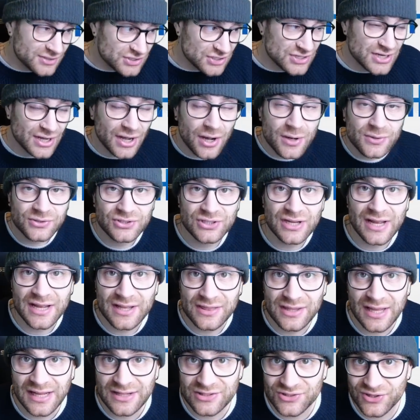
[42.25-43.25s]
to negotiate
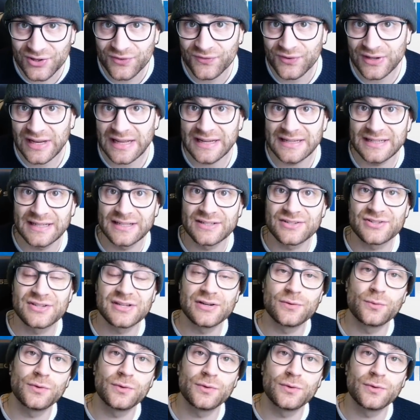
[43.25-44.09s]
the Enzo Fernandez deal,